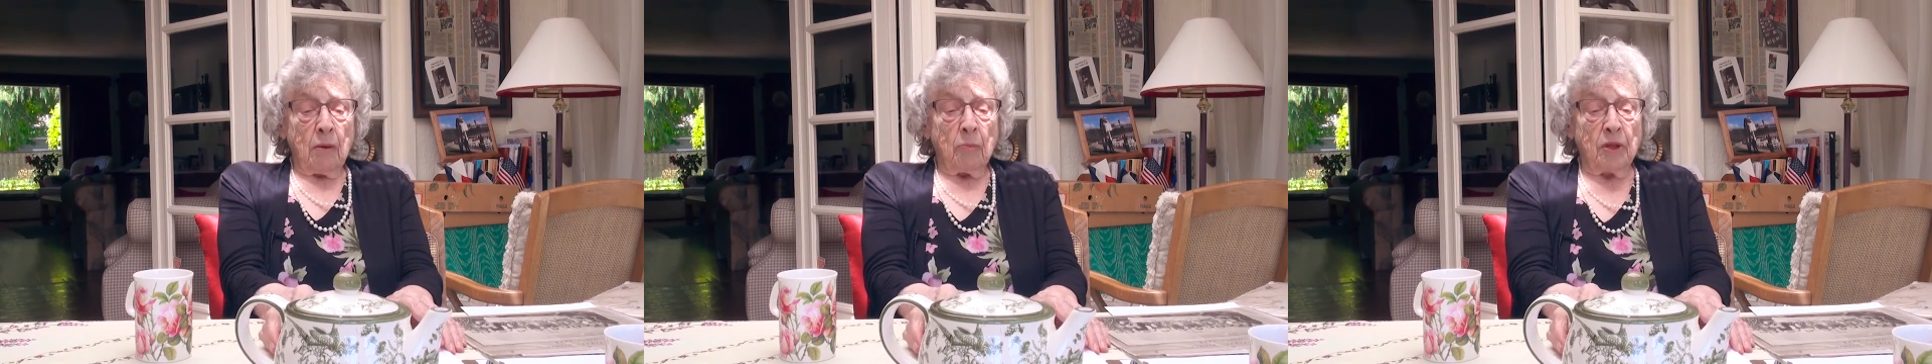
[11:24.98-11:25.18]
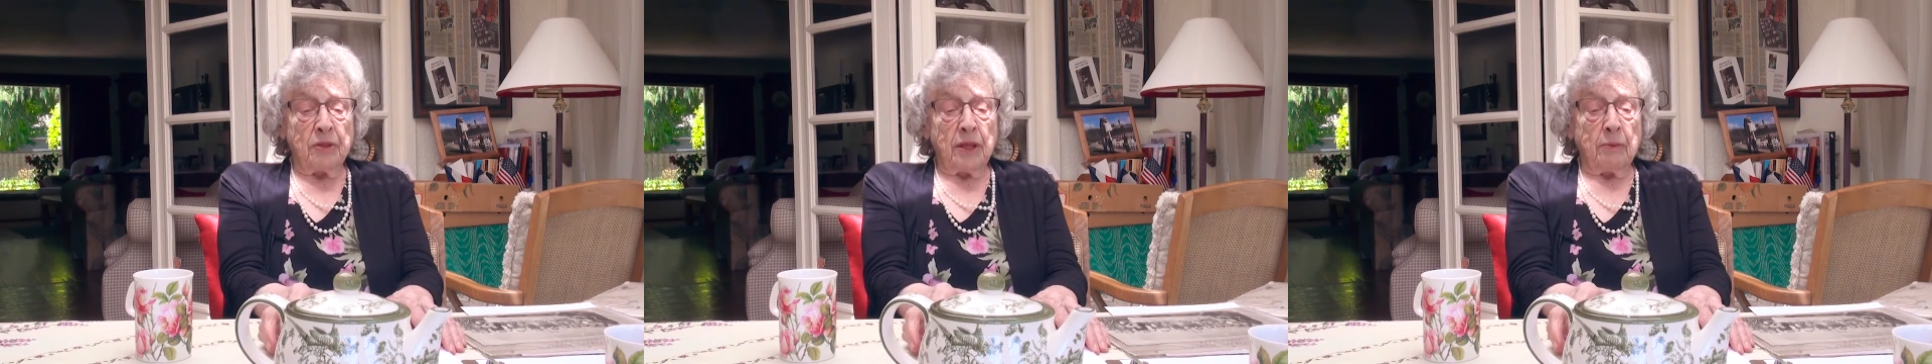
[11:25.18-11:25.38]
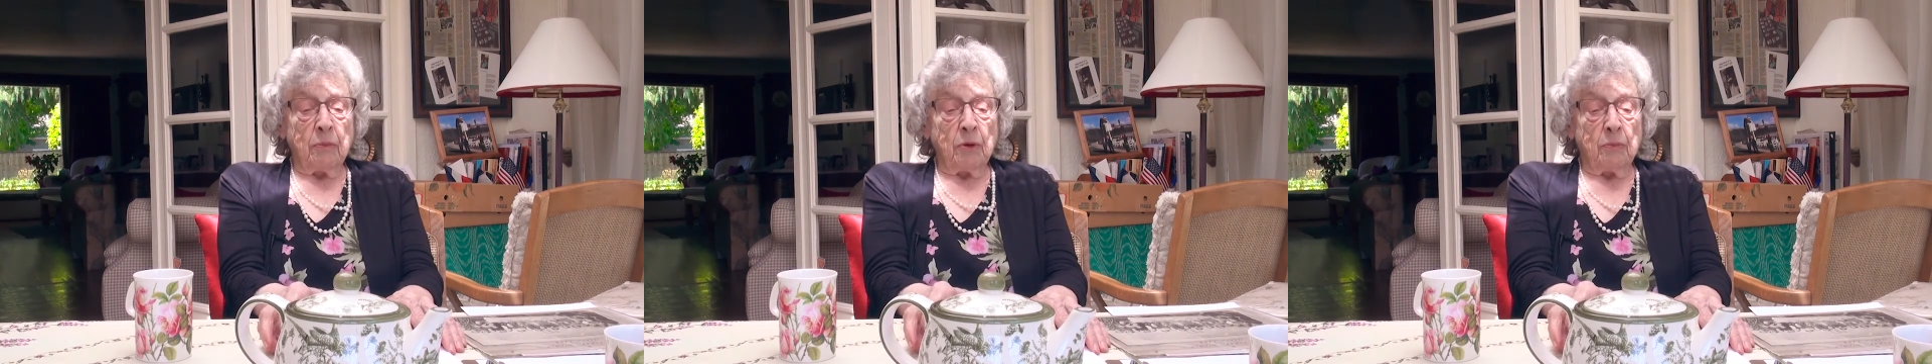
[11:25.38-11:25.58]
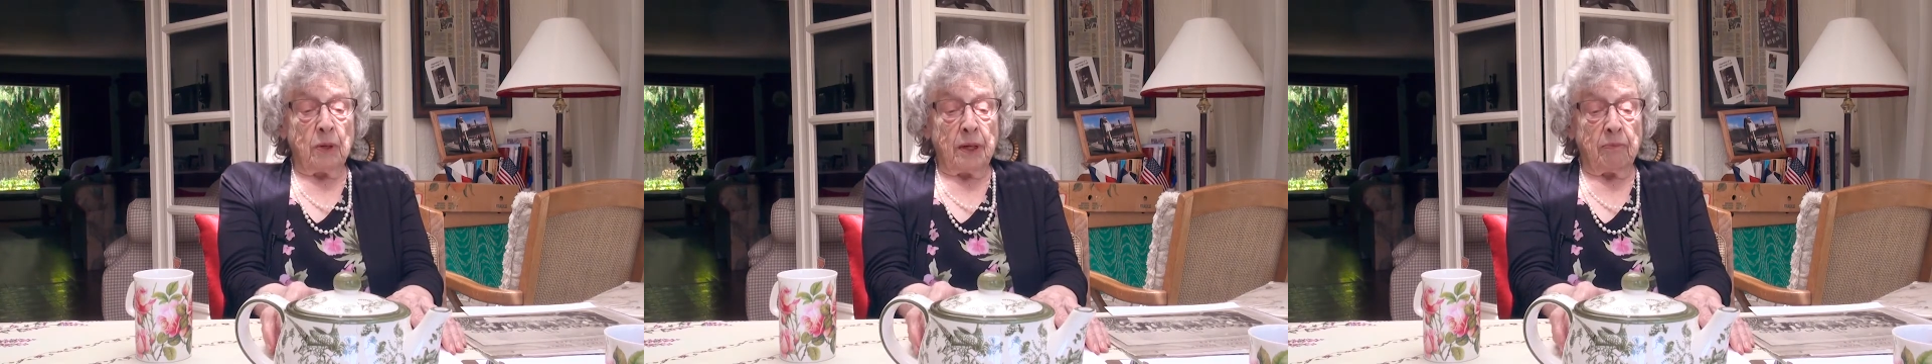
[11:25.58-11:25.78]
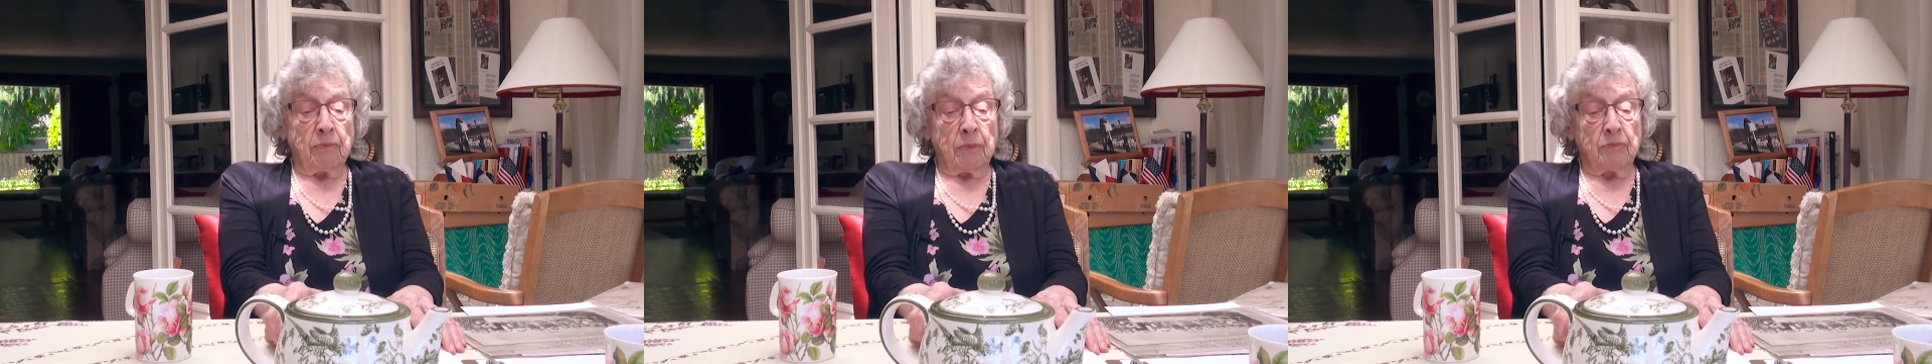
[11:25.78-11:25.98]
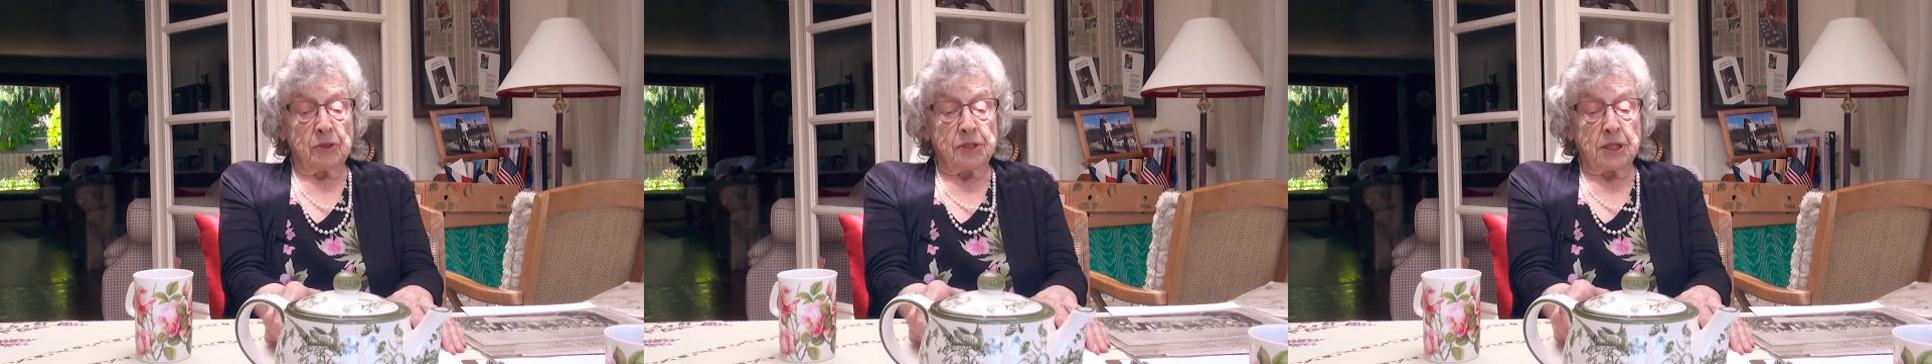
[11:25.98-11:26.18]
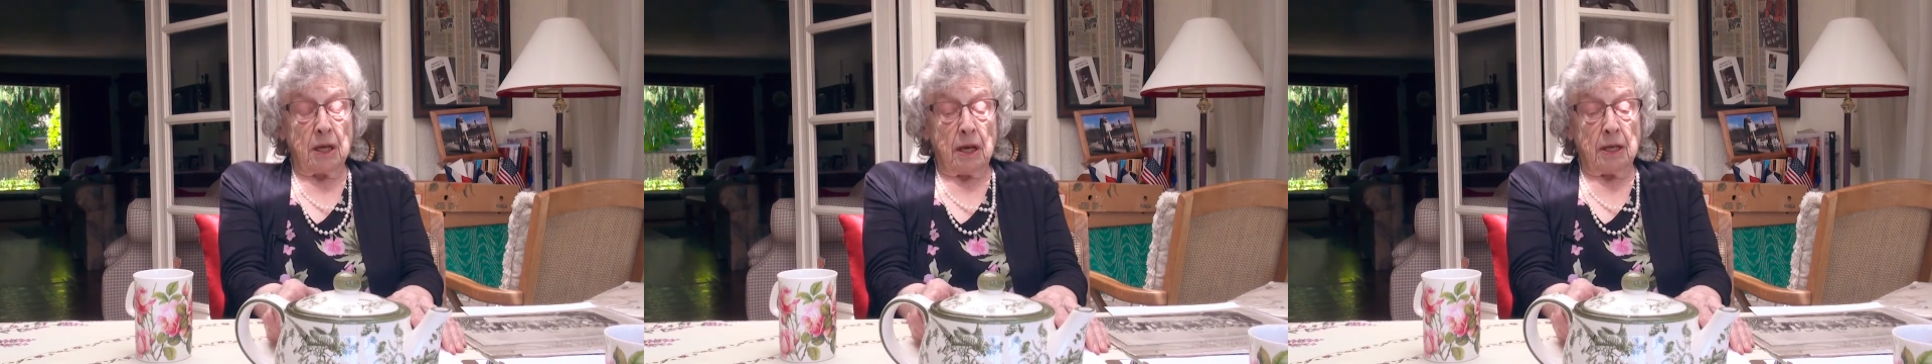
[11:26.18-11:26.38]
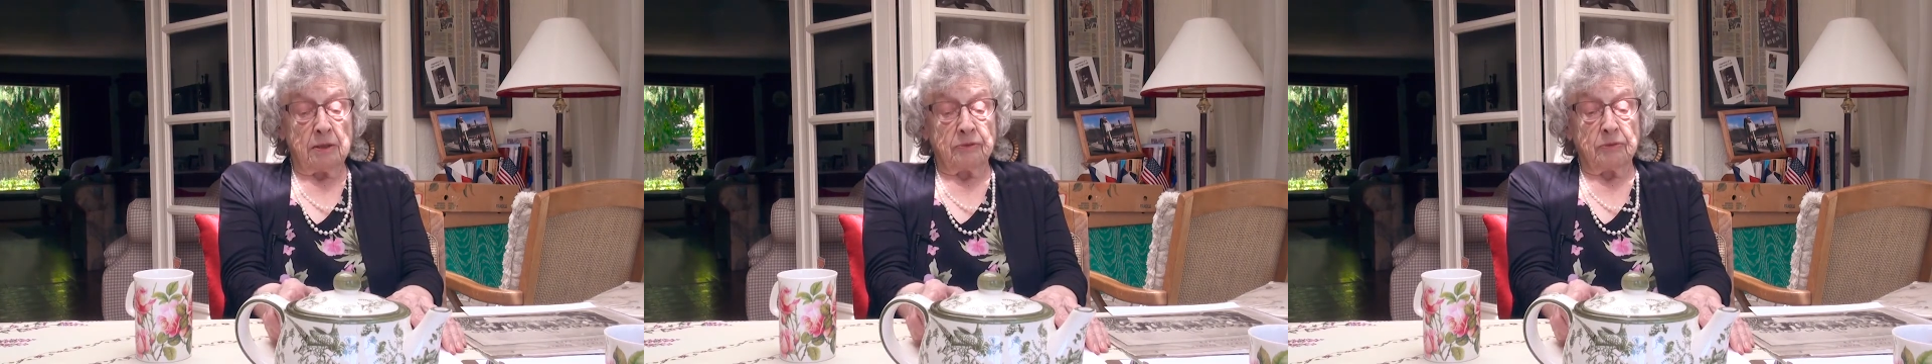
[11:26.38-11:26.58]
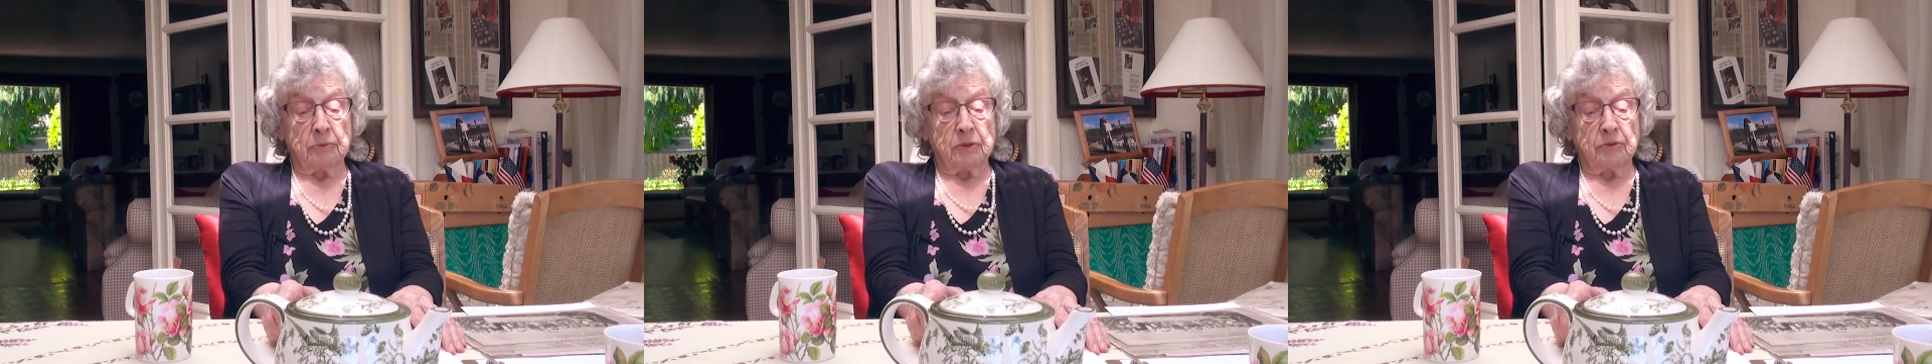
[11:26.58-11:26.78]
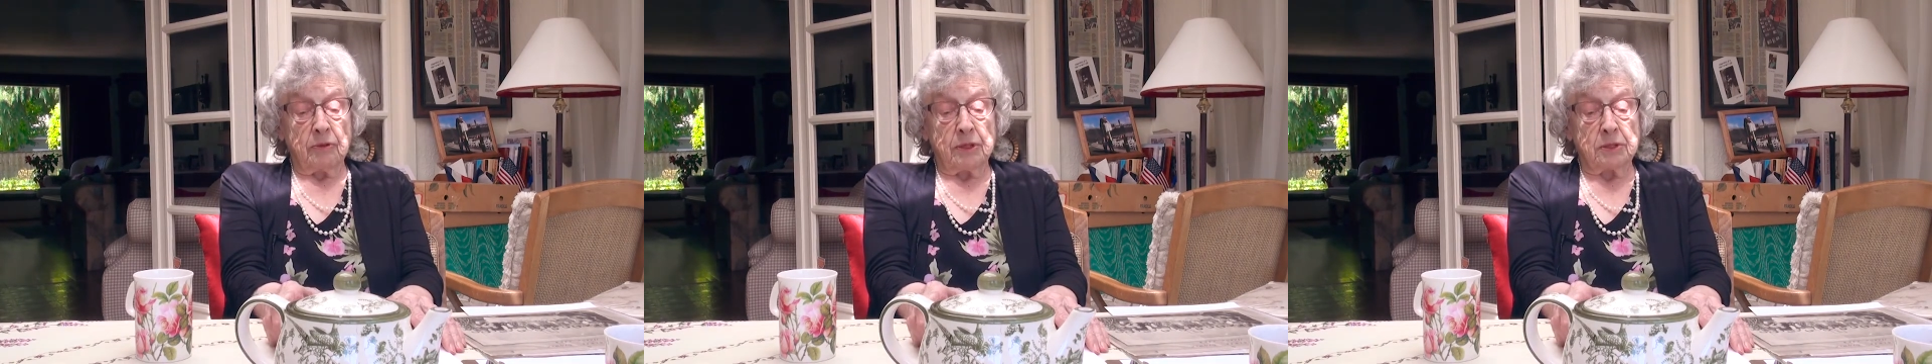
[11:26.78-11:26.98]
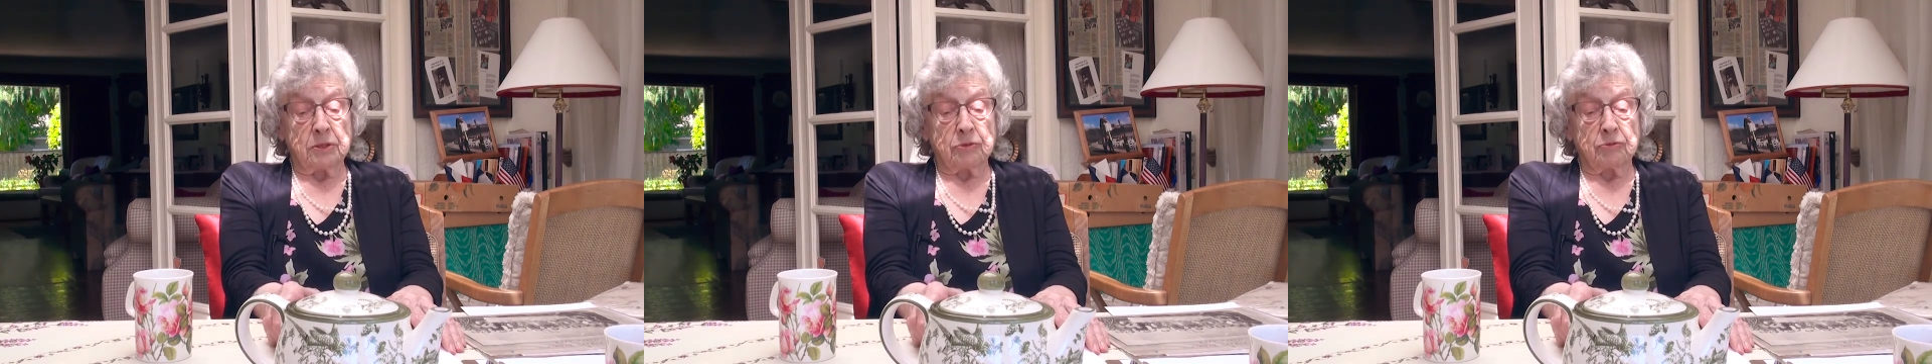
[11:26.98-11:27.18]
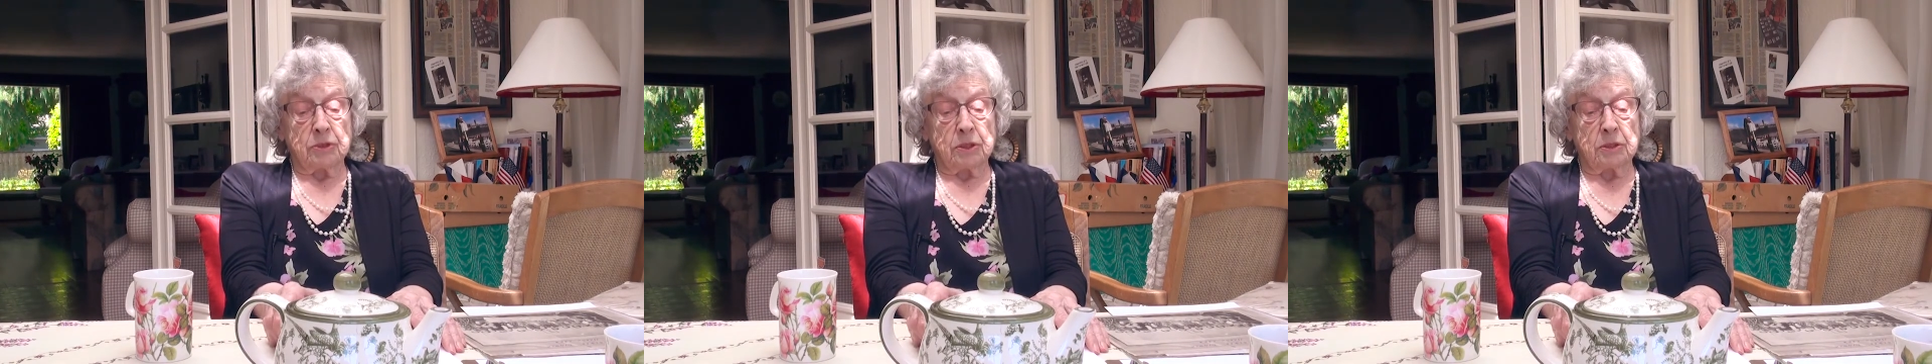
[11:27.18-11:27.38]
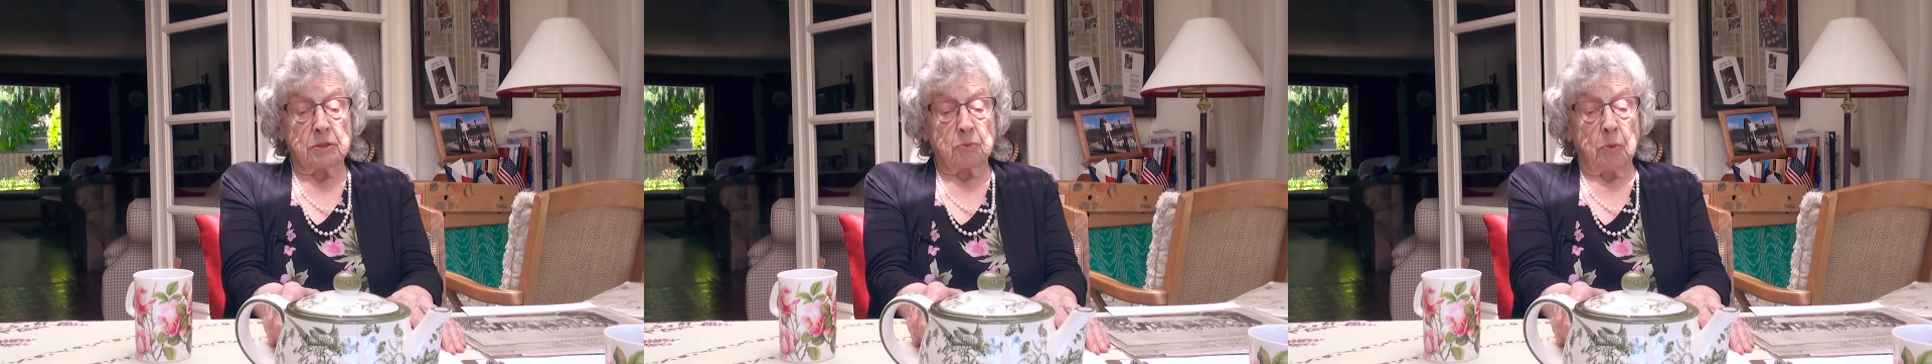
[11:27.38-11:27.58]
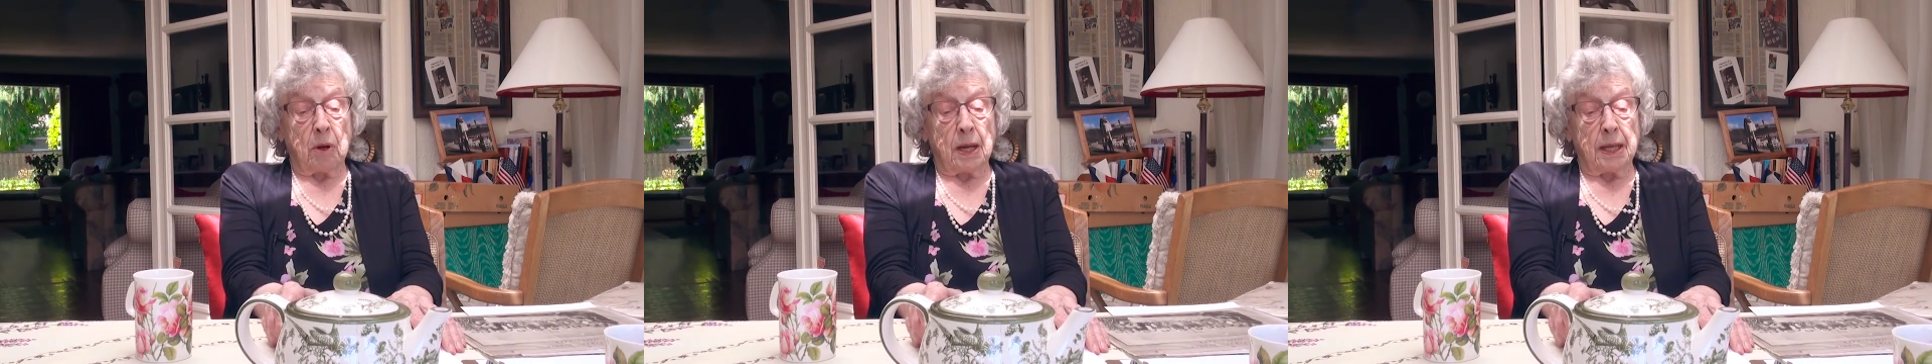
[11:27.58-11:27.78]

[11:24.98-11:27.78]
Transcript: but then when we retired from the restaurant,